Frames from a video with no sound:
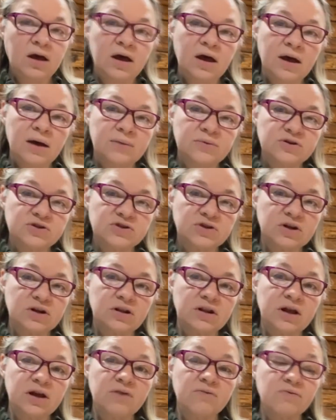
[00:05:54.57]
I'm just going to
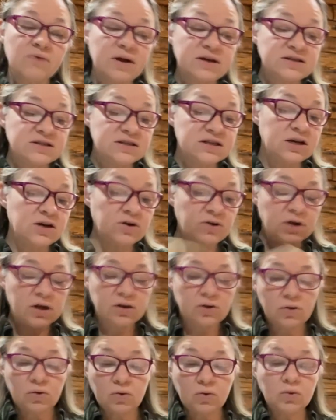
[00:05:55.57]
let it rest here and
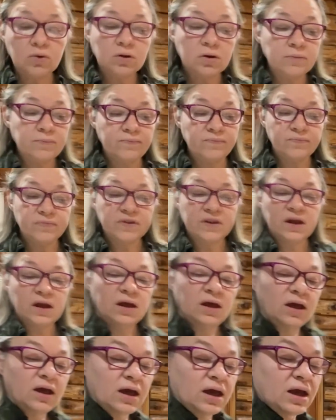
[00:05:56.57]
cool.
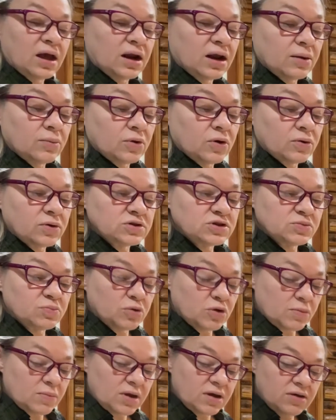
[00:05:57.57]
And I'm going to
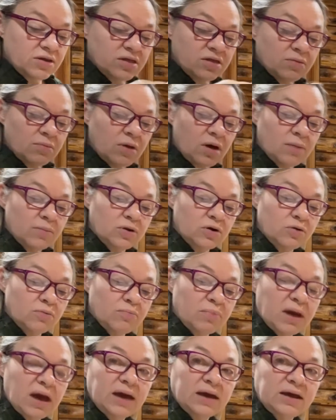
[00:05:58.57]
put my thermometer
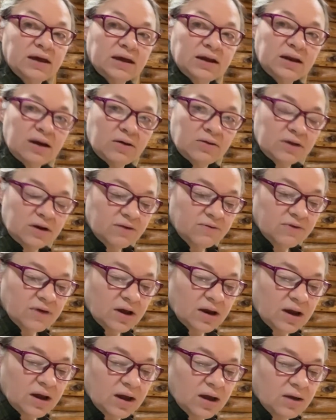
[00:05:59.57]
back in now that I've got
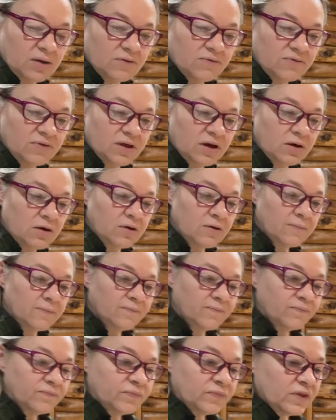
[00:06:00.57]
it out of there.
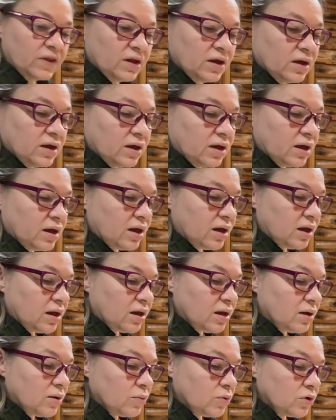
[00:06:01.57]

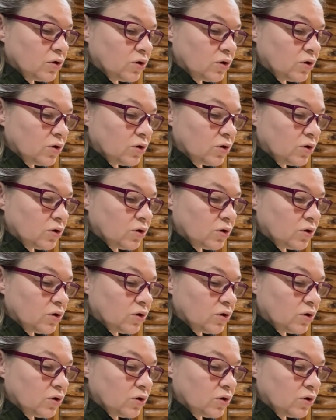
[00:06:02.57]
And we're going to